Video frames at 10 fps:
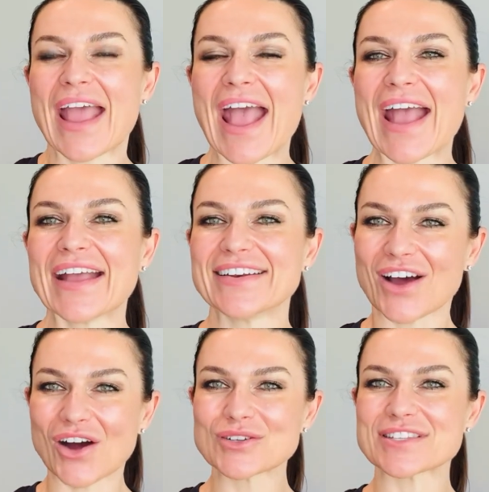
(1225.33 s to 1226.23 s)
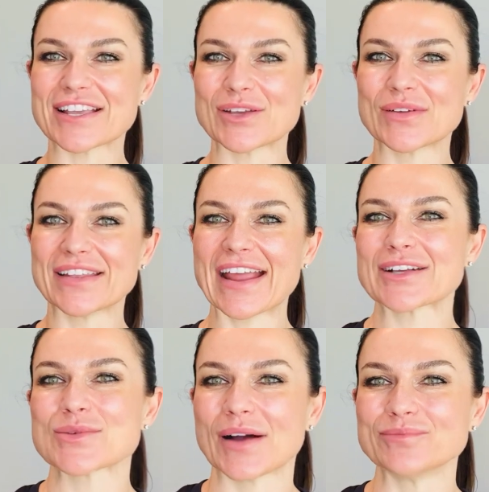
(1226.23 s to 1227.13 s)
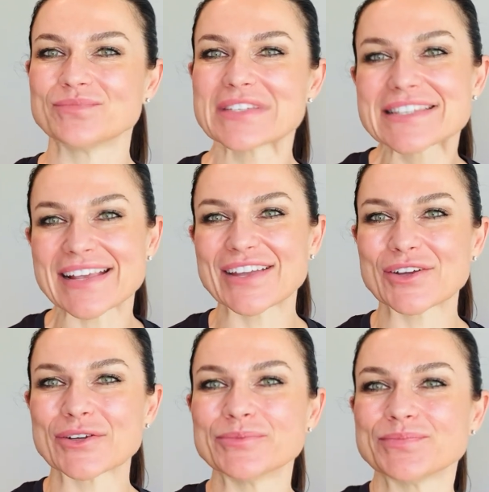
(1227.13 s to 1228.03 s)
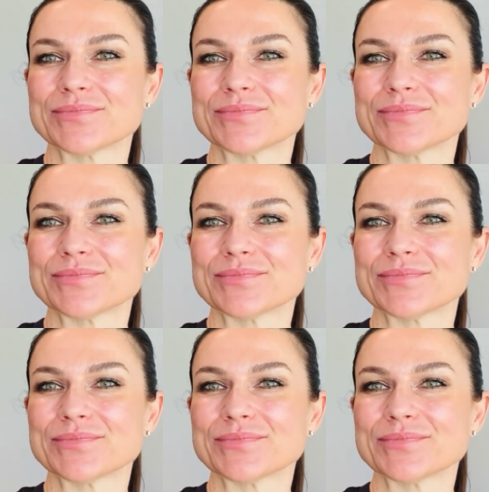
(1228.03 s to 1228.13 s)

and I'll see you in the next one. See you.